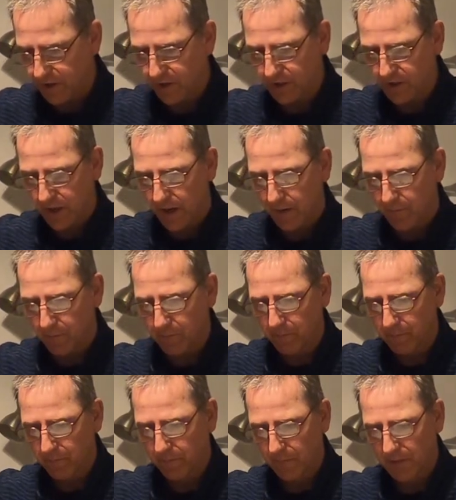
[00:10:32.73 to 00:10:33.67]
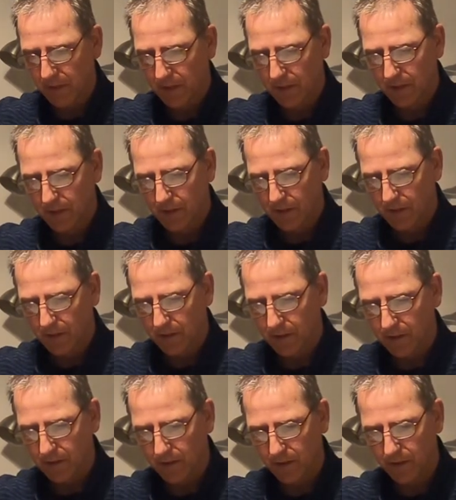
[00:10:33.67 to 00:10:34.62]
stem,
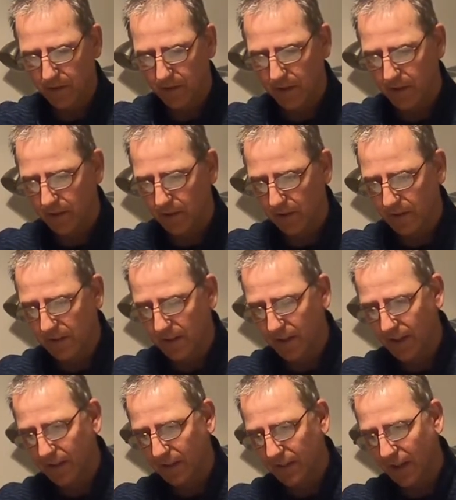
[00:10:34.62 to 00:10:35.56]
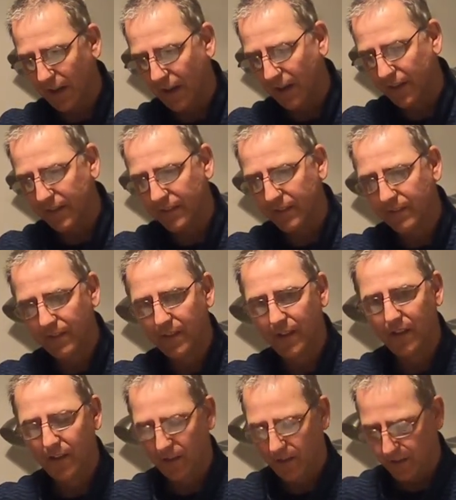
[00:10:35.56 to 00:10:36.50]
and then it'll take line,
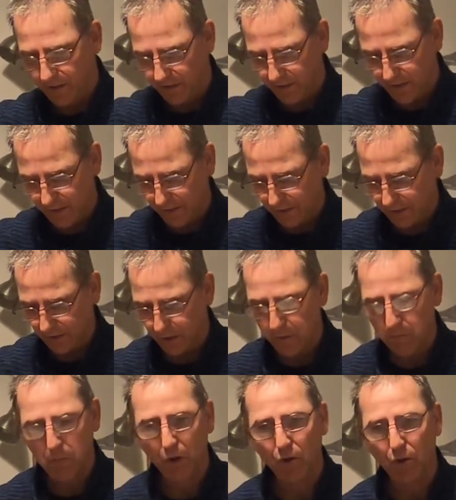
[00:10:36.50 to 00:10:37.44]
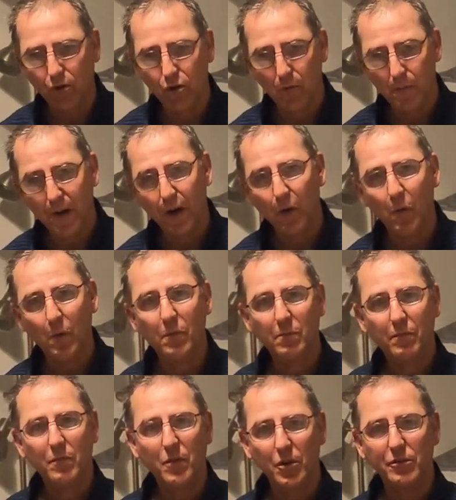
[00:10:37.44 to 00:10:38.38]
and then clip will come out
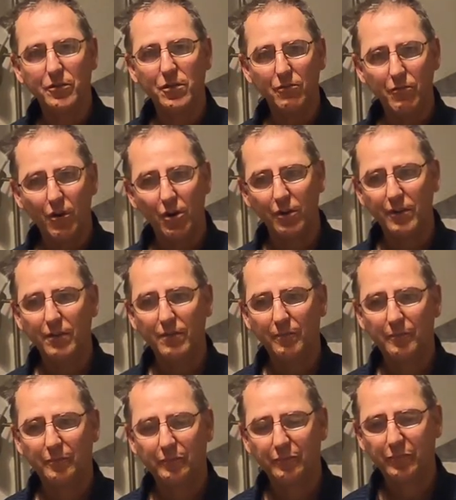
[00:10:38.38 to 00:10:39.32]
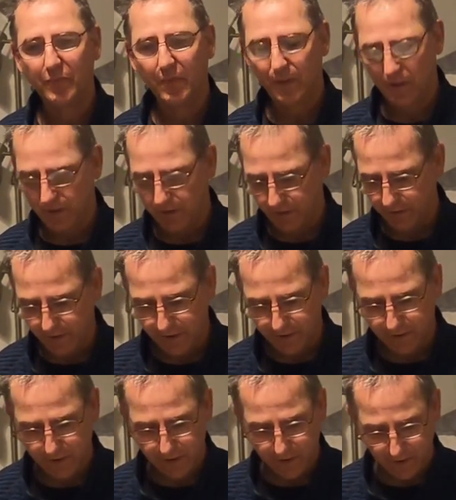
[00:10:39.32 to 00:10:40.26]
on your rod, and
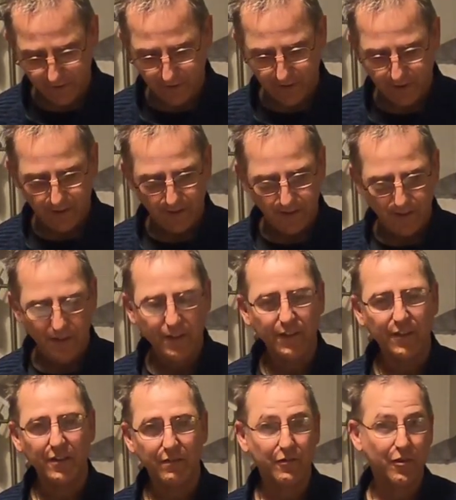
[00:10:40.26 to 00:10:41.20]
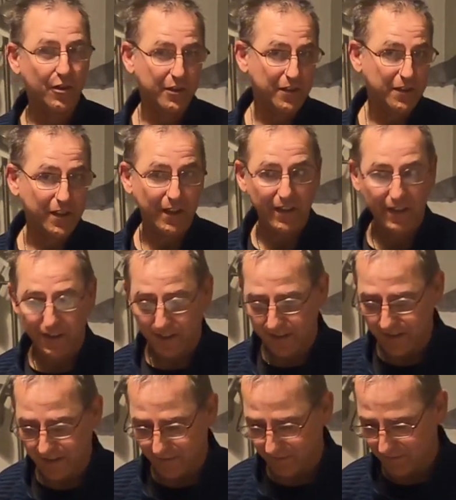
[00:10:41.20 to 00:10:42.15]
then you've got to
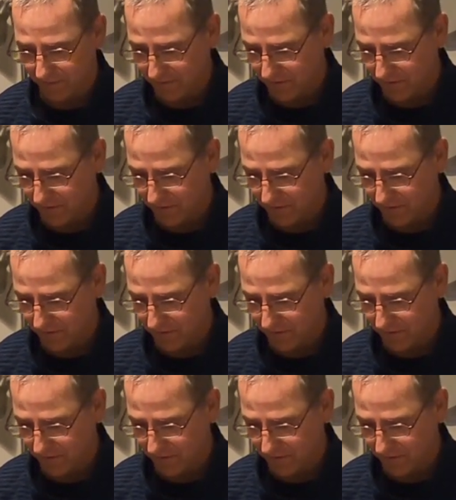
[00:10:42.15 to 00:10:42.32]
take.